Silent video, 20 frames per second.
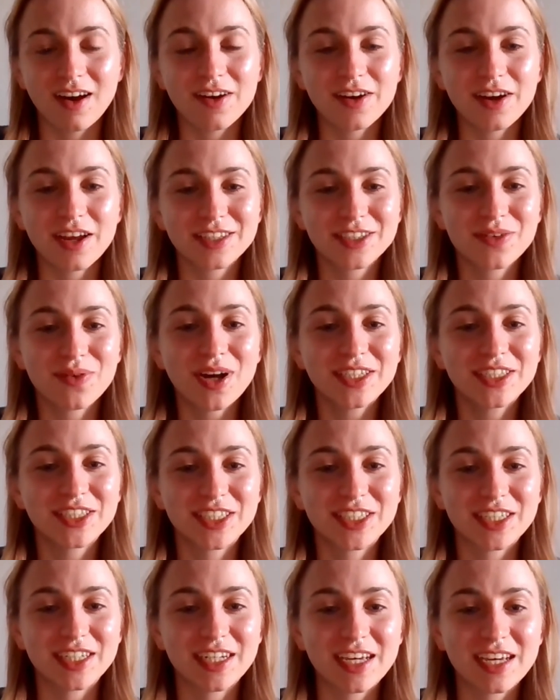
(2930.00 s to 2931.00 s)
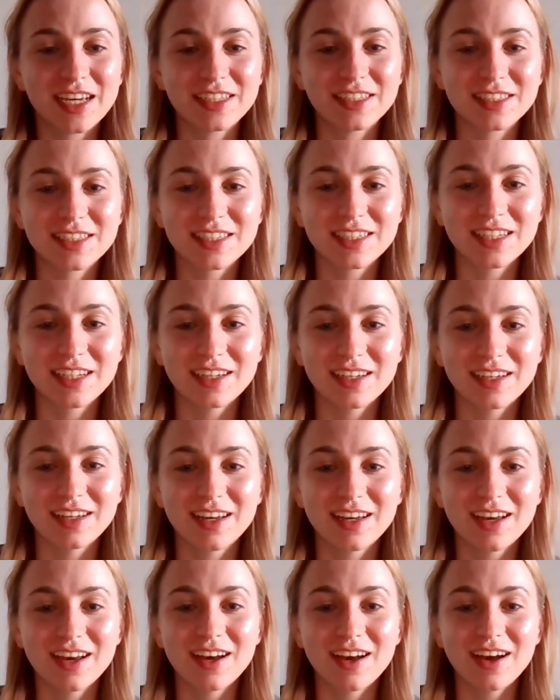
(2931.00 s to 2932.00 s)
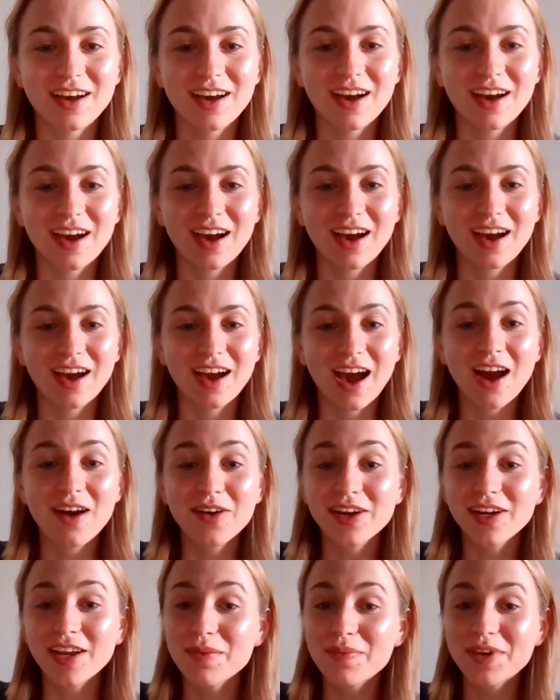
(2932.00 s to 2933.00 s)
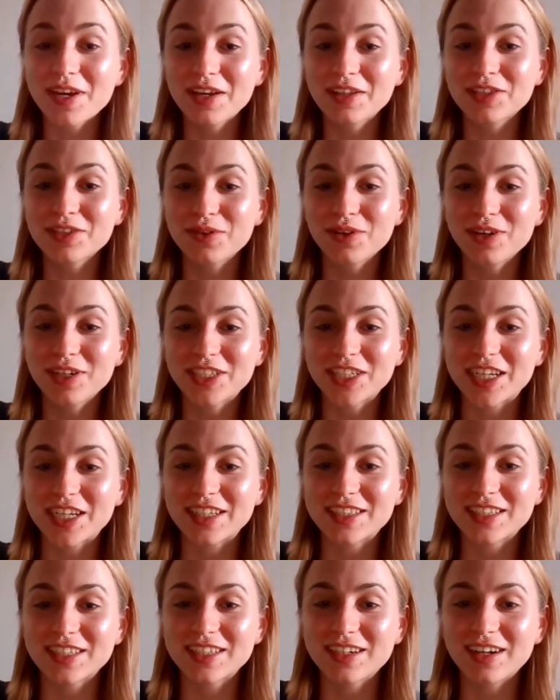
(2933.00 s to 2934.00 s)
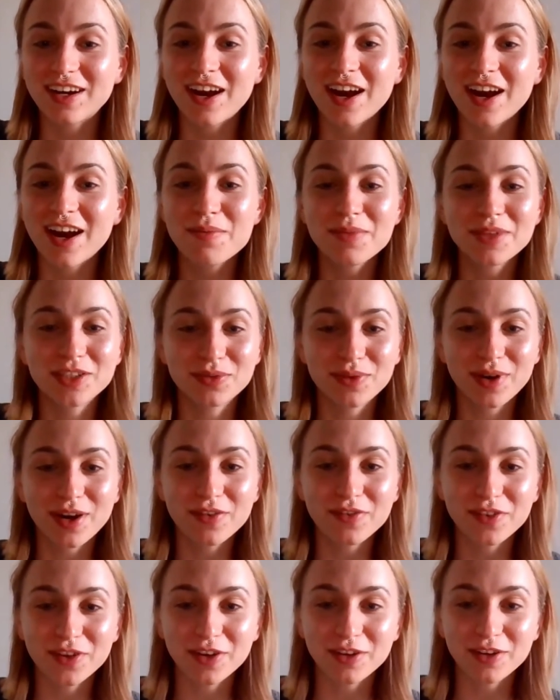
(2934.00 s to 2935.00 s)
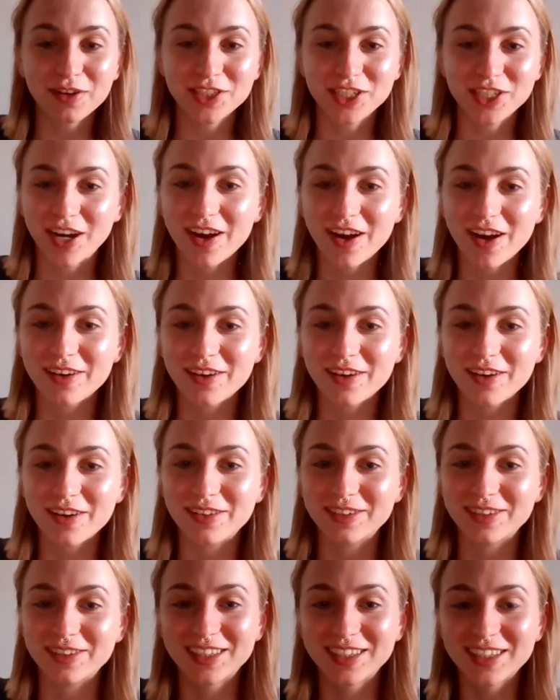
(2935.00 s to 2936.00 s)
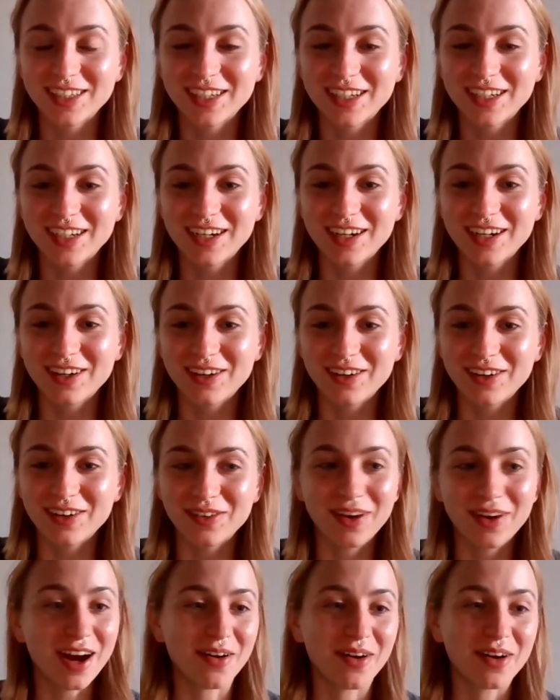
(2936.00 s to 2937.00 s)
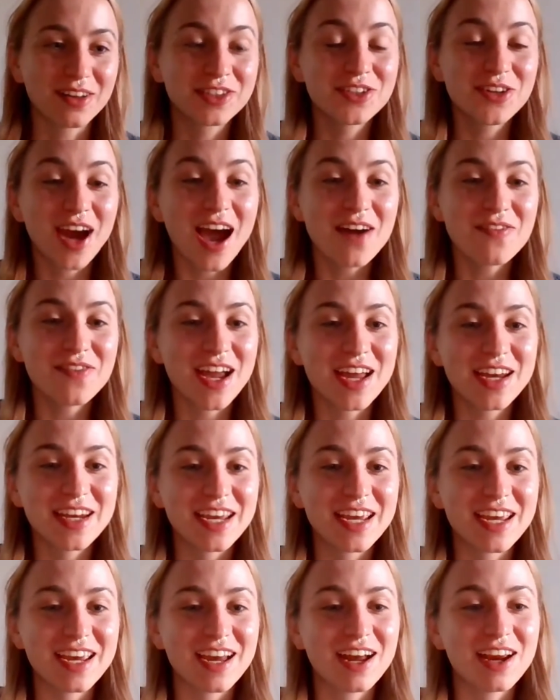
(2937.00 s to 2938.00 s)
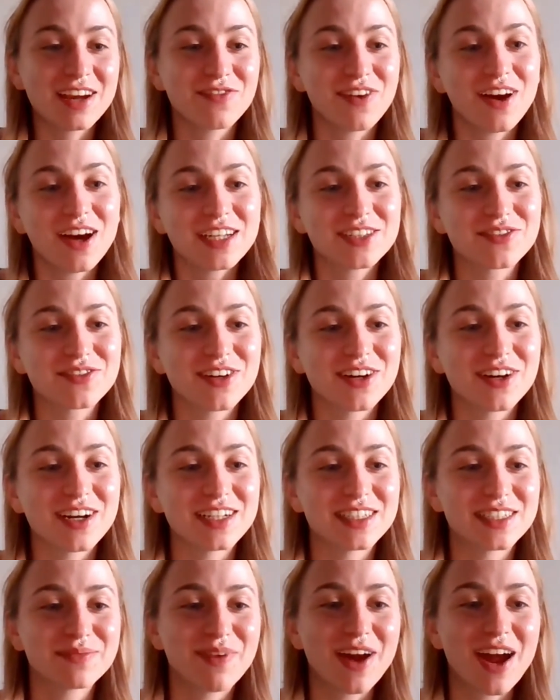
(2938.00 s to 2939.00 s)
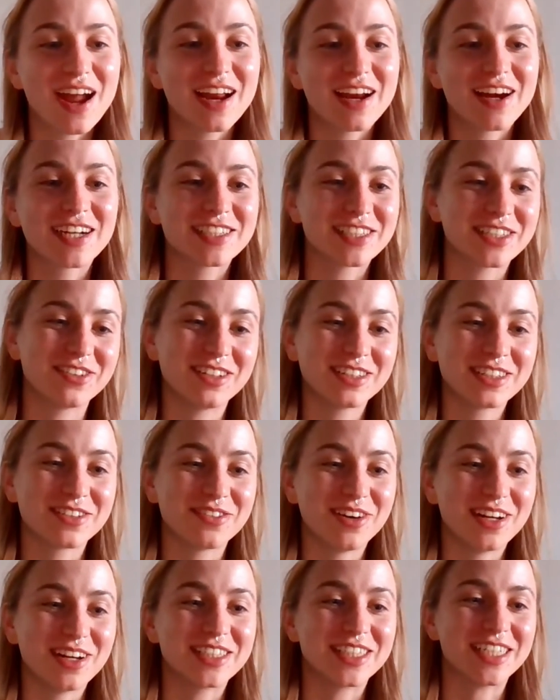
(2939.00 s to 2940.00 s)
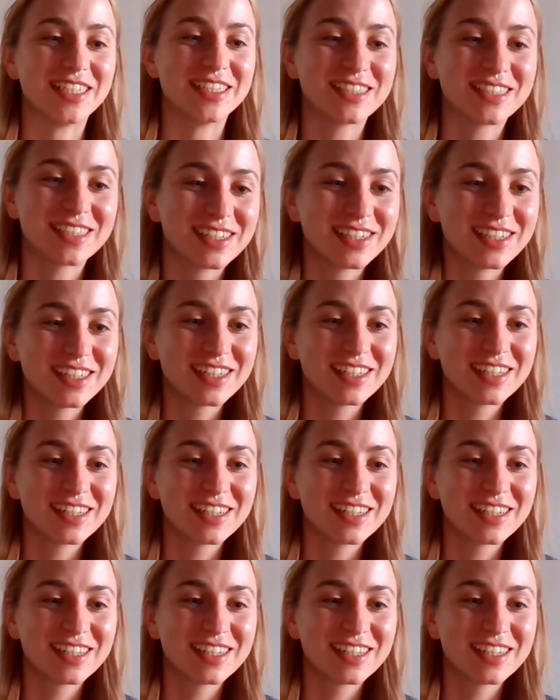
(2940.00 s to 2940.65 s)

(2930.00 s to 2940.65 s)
Our next question is, how can I be a zoologist? I am a 12 year old child. Wow. Do you have any advice for an aspiring zoologist?